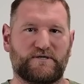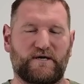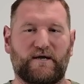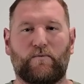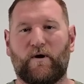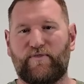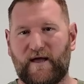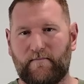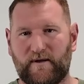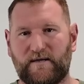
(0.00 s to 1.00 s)
to see and what
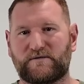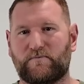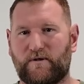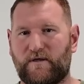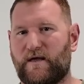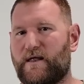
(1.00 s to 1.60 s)
that means and what the